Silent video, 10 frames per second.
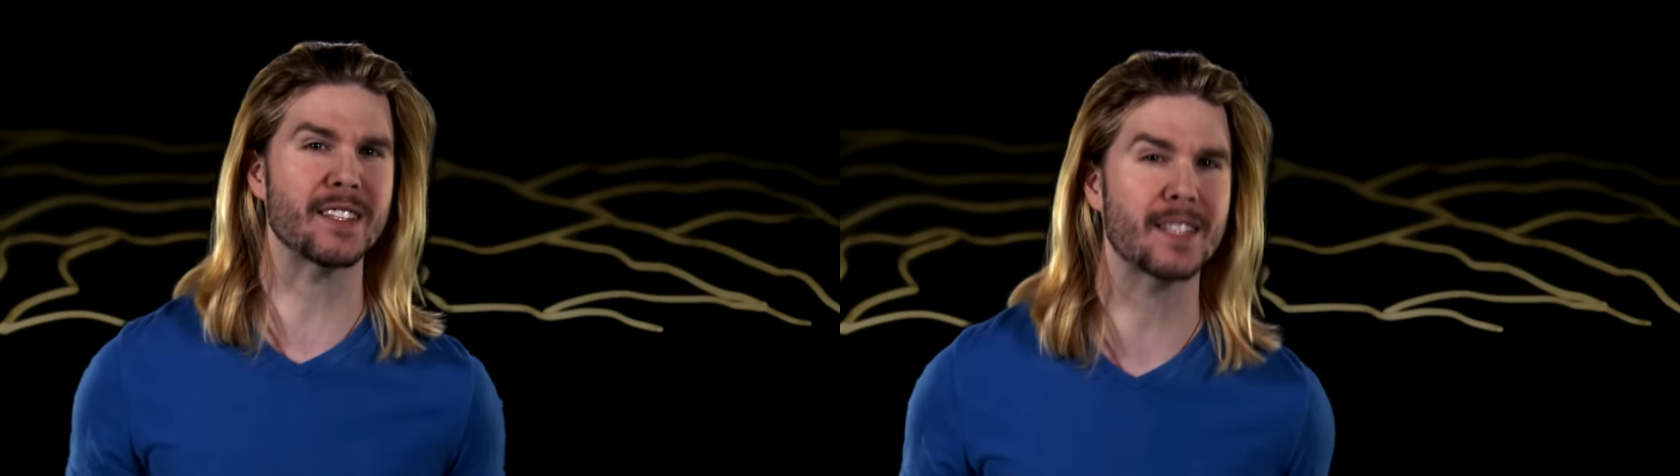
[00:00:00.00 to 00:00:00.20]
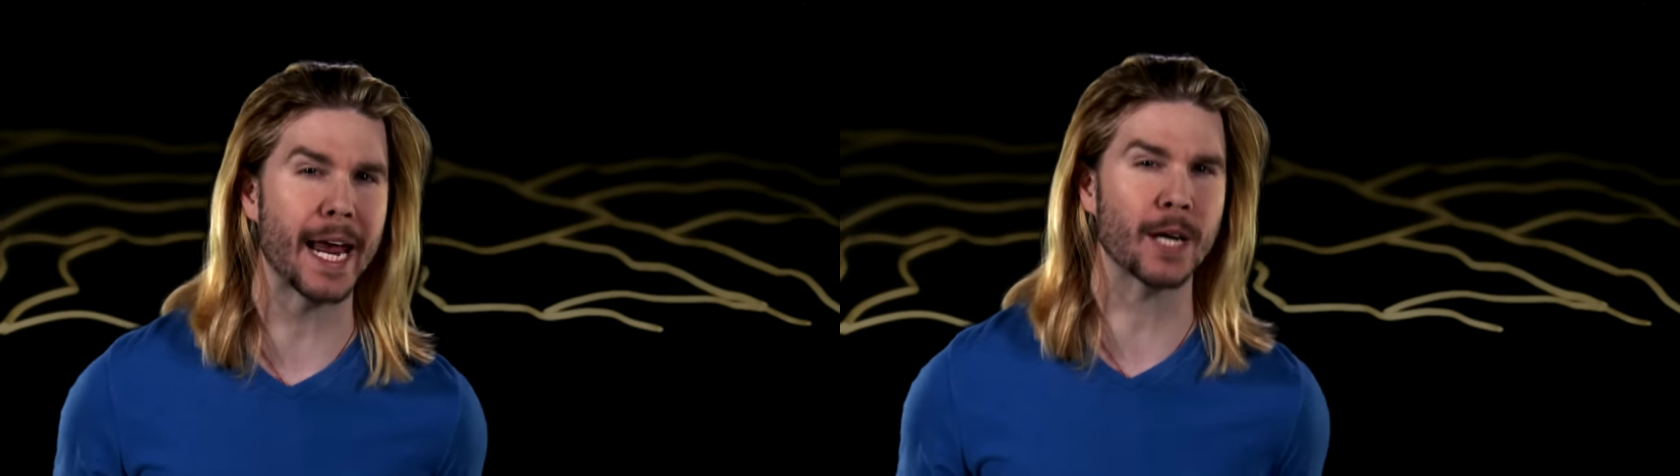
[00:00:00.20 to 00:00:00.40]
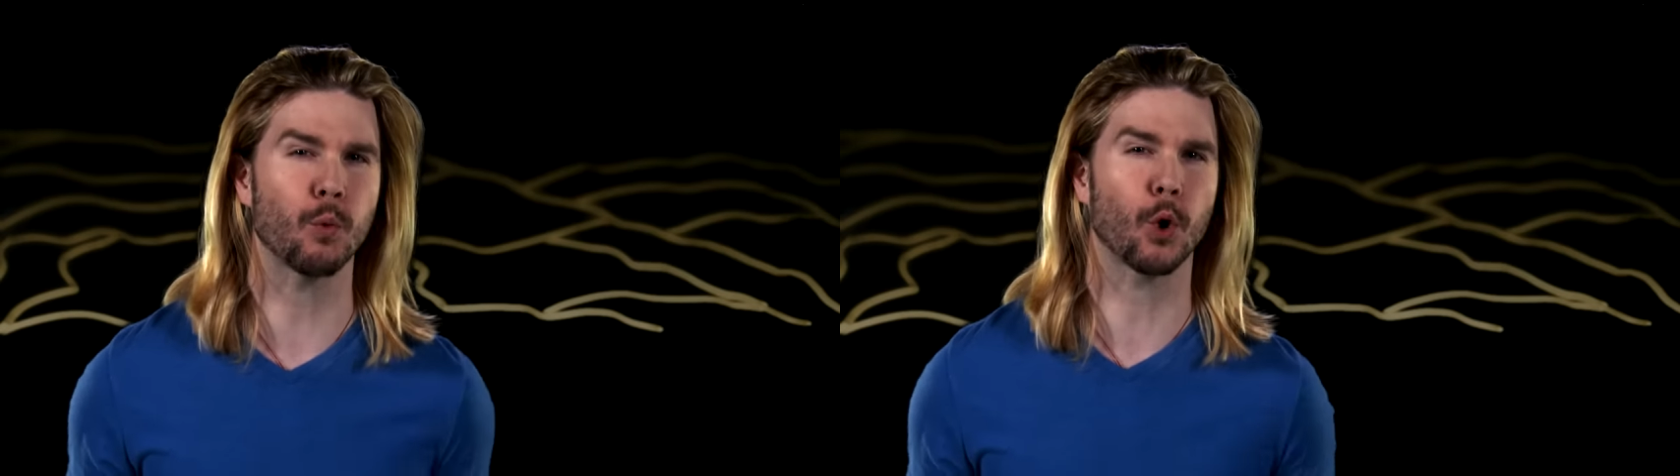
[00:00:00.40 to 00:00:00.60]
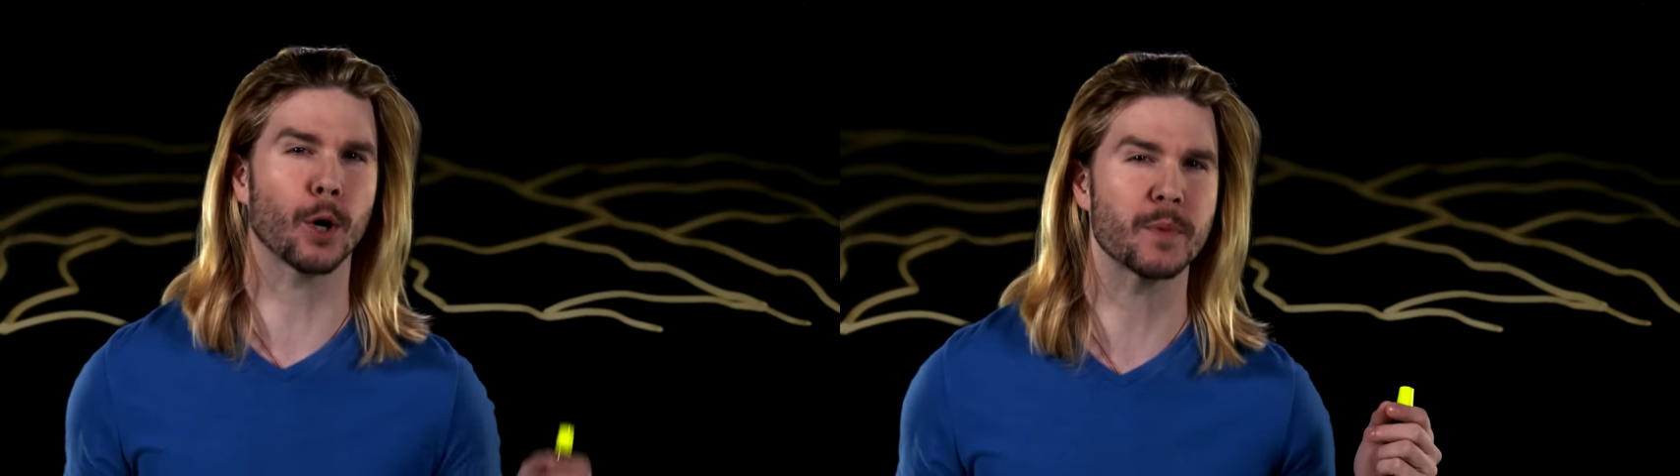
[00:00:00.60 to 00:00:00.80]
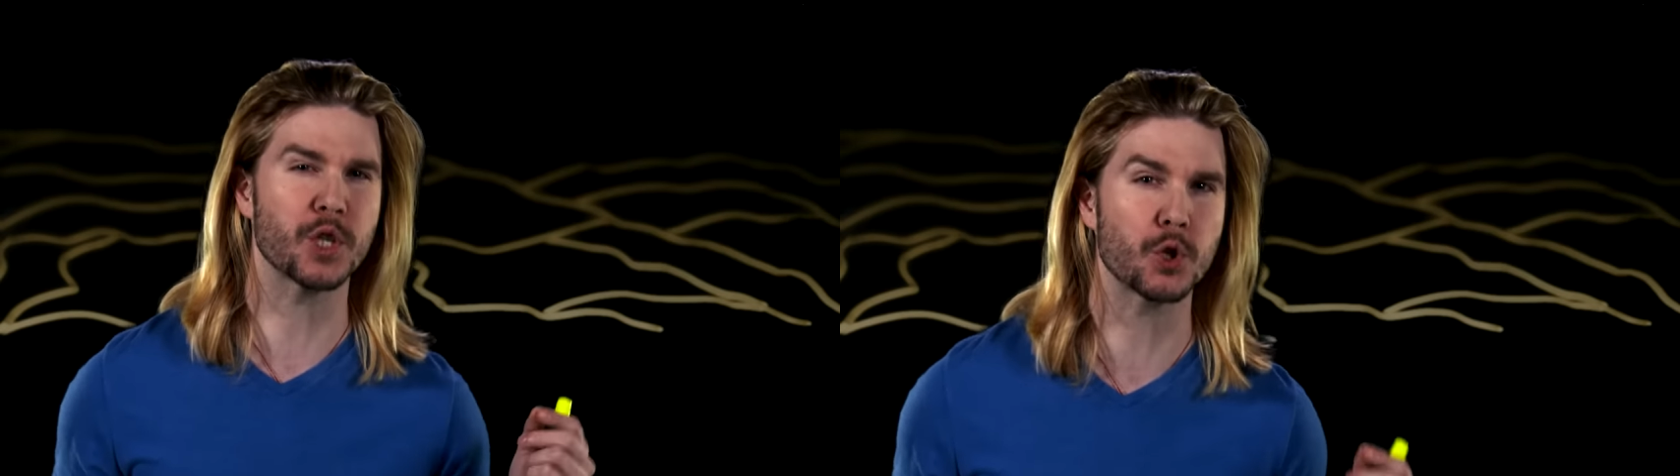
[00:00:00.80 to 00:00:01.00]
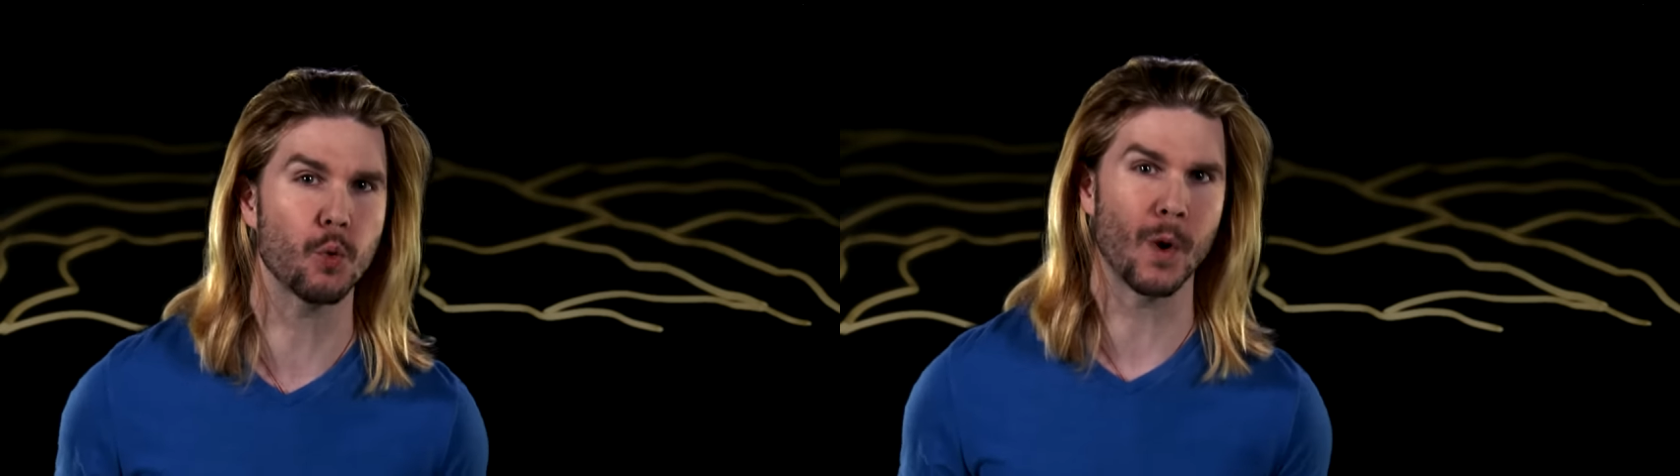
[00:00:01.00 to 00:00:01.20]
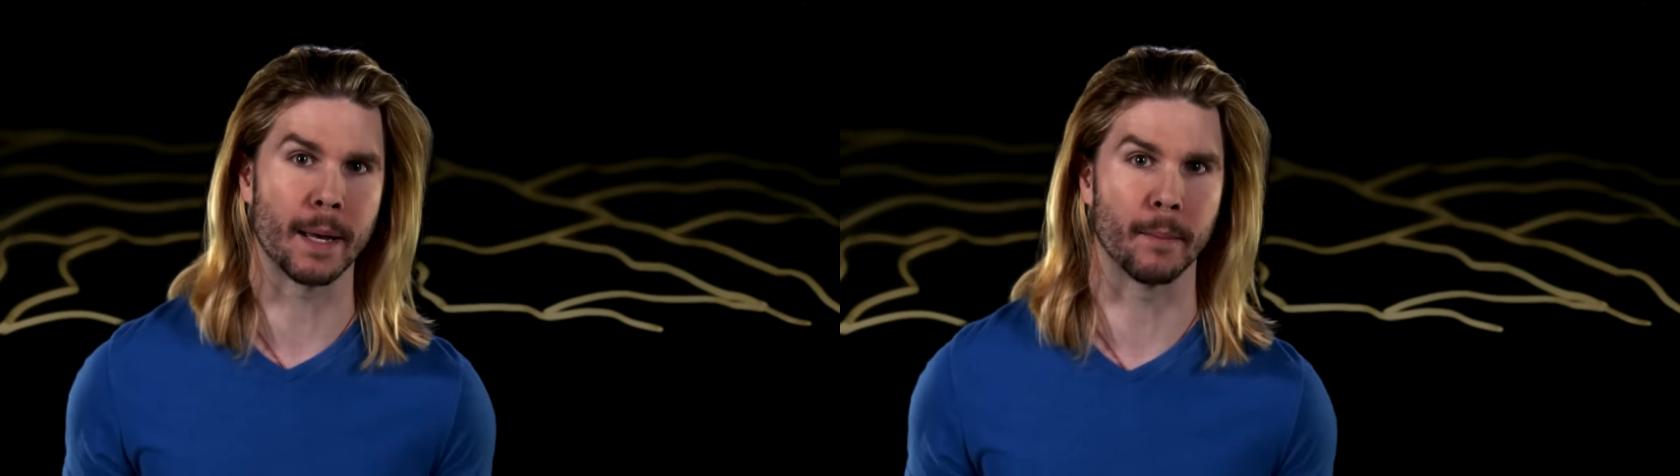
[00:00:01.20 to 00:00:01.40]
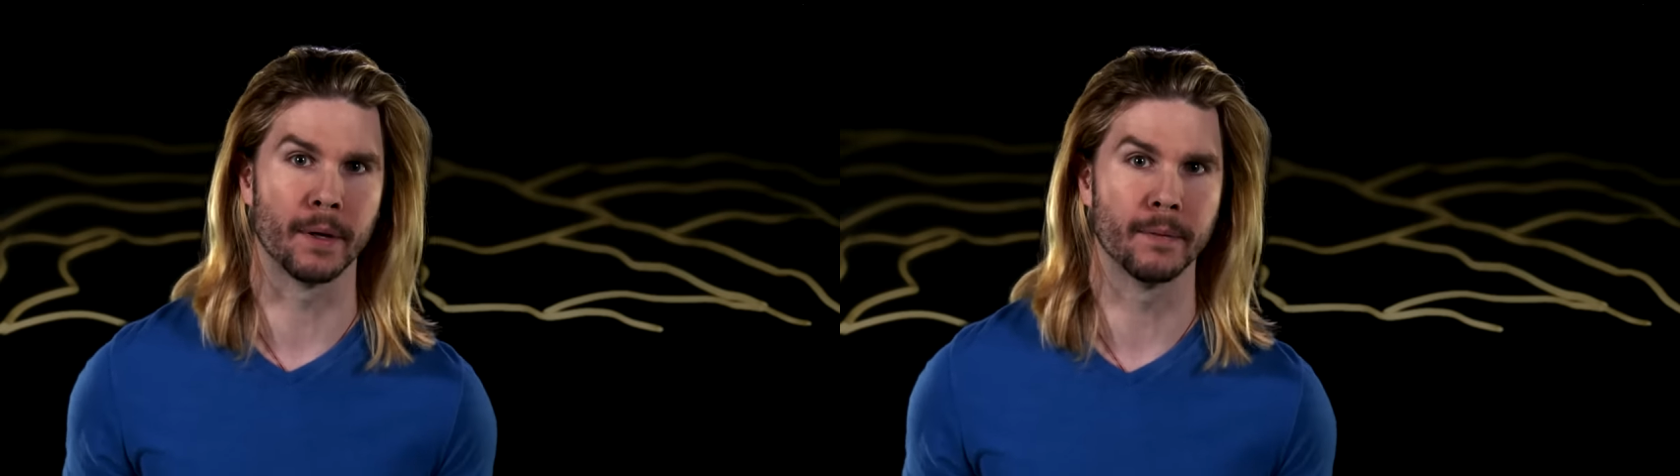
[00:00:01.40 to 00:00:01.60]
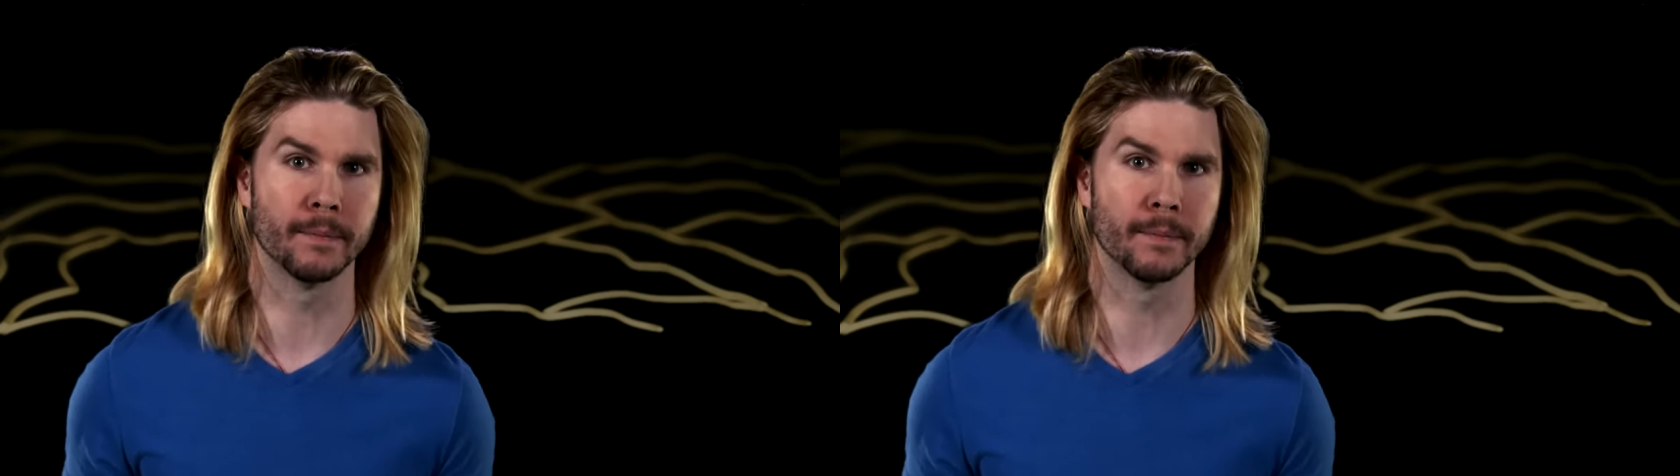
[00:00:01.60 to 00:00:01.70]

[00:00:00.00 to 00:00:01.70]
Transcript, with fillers: sandworm swim?